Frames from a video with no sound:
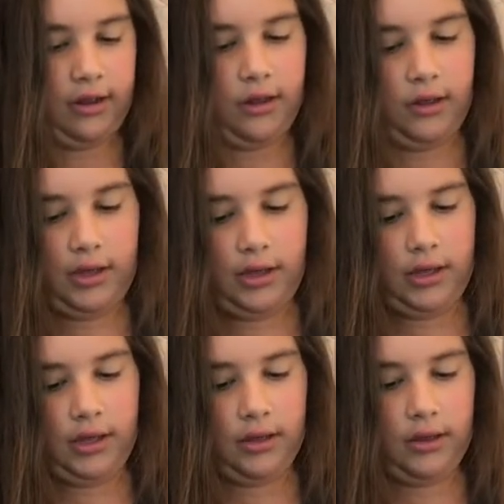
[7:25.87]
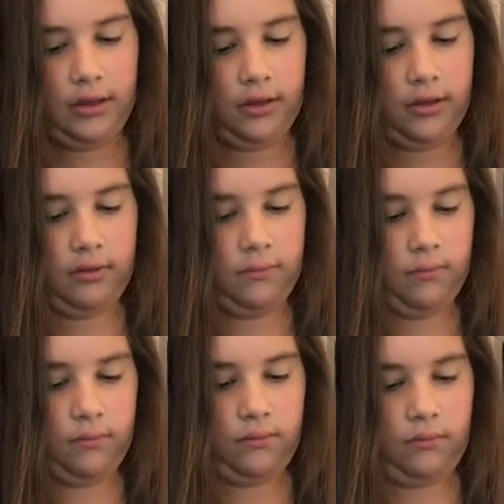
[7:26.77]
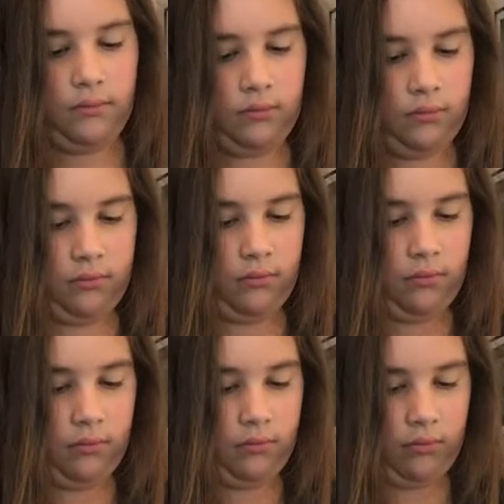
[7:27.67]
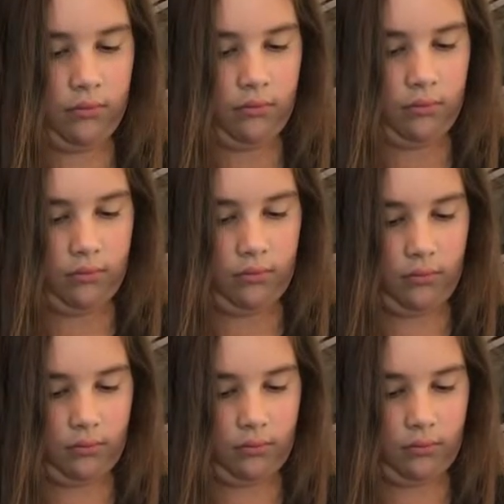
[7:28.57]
Nothing is said.